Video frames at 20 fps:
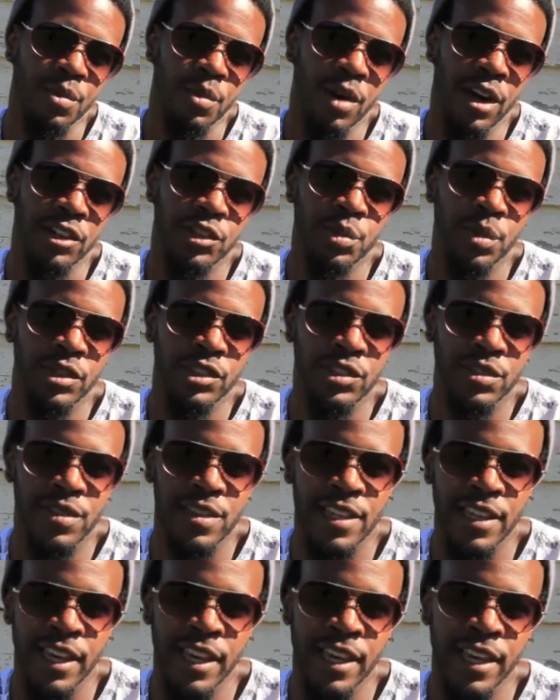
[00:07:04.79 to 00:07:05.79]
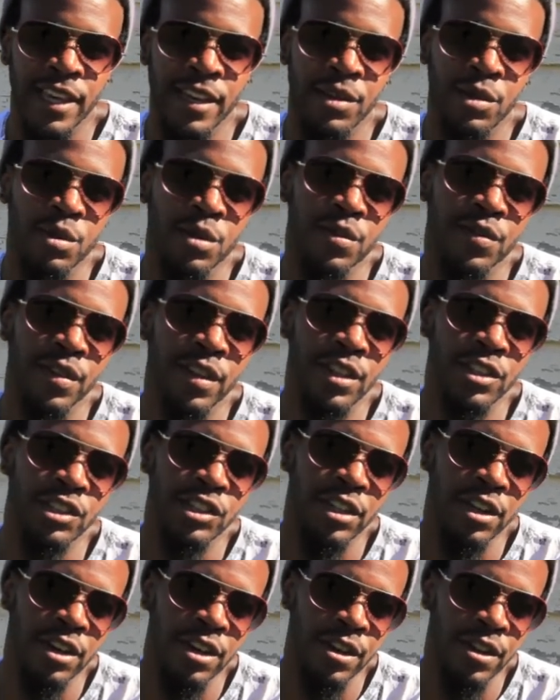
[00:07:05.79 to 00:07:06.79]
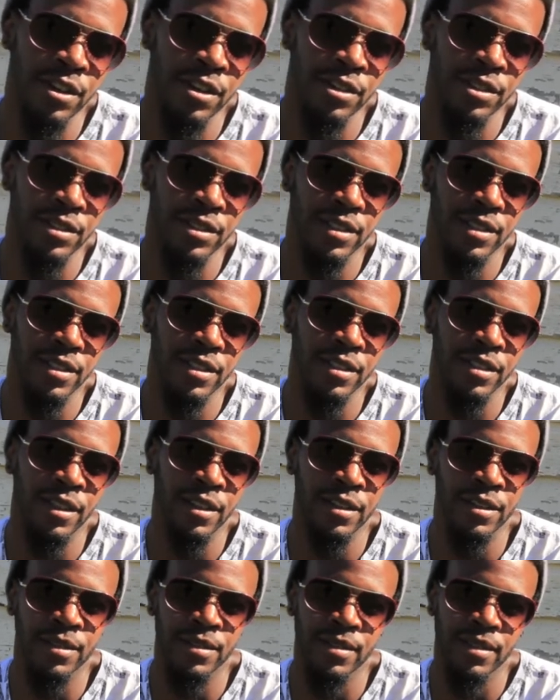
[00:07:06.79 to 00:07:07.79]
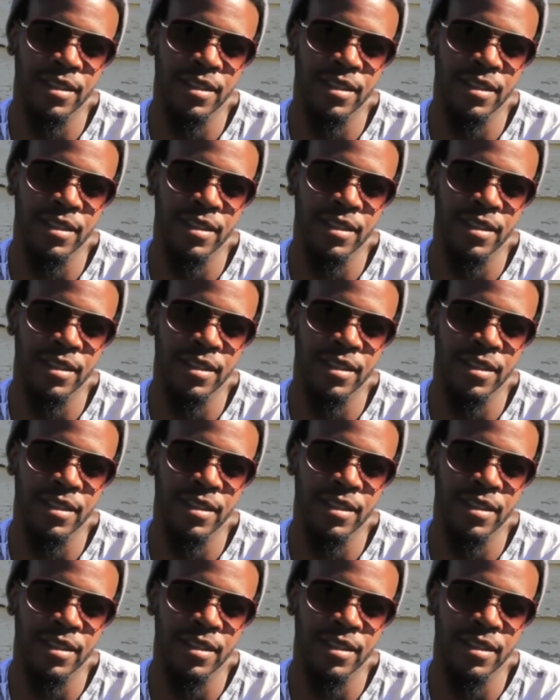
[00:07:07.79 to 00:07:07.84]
watch what you say, whose feelings you hurt, you know.